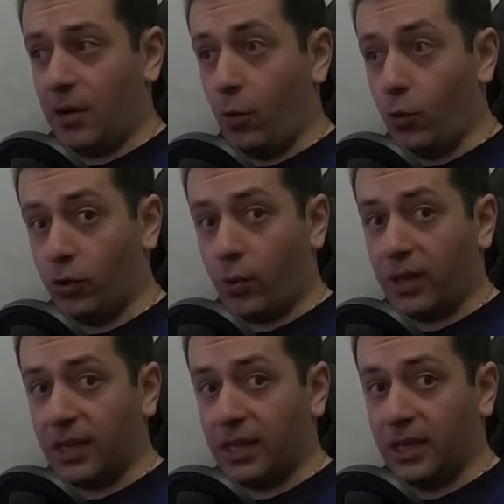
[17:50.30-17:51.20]
are
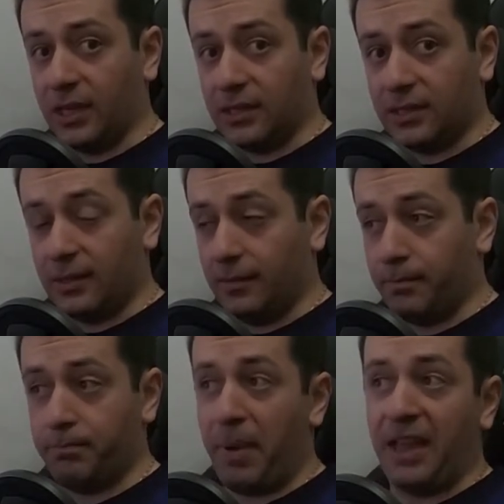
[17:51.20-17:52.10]
ordering it,
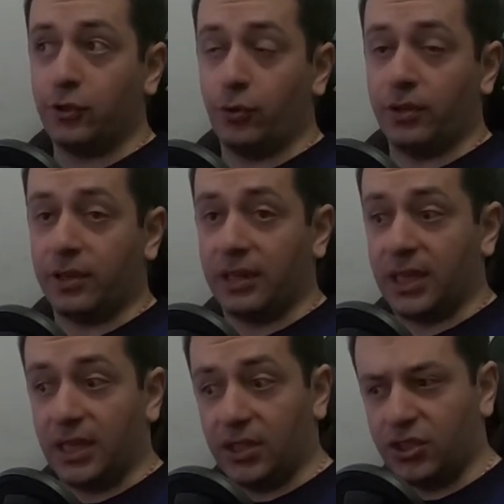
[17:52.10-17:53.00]
batch ordering
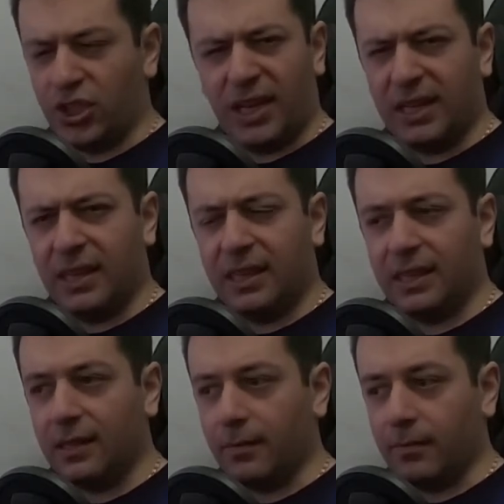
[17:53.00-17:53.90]
it in China, I
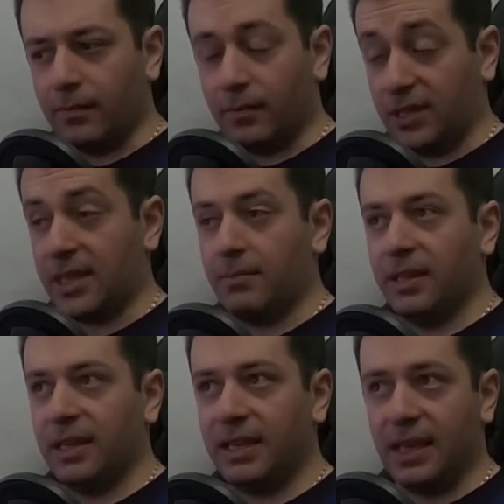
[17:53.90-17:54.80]
think,
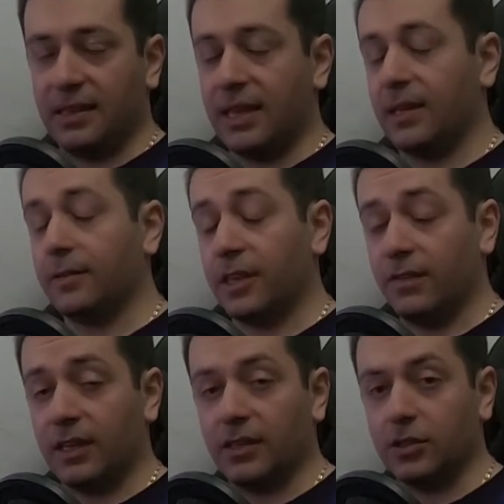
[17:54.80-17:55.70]
assembling it and then
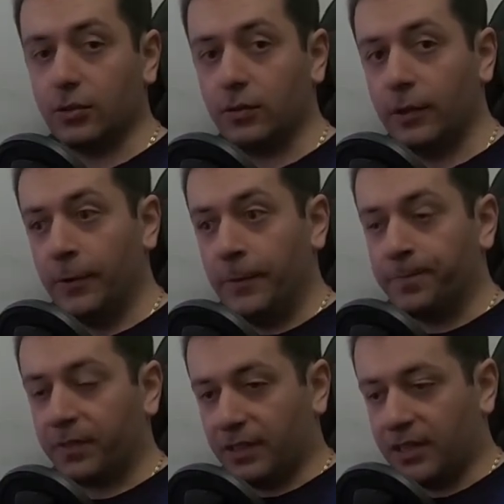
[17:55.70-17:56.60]
giving it to
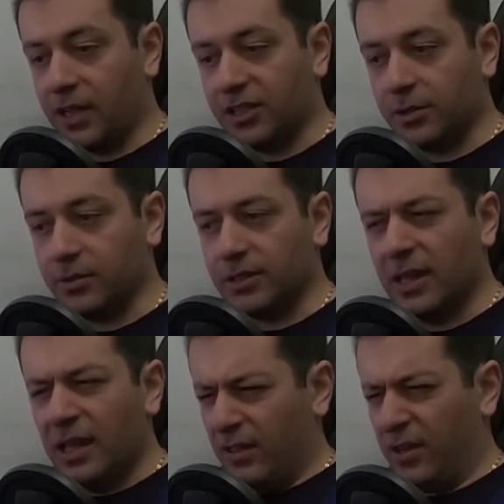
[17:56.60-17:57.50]
the customers.
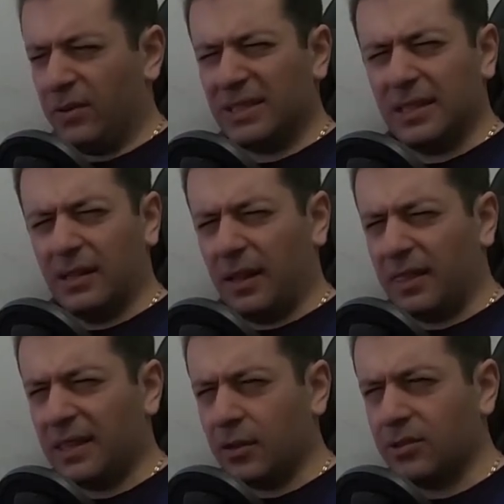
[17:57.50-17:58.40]
I
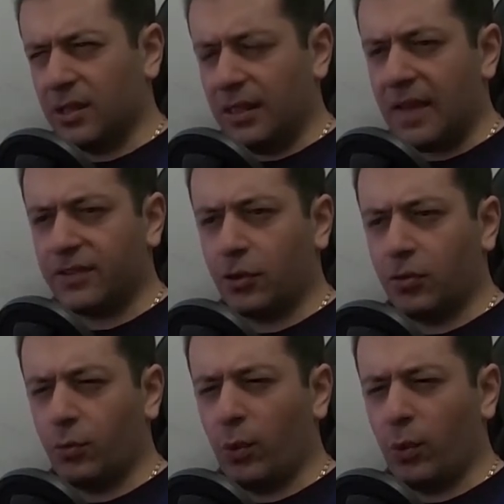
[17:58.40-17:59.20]
think there is a leftover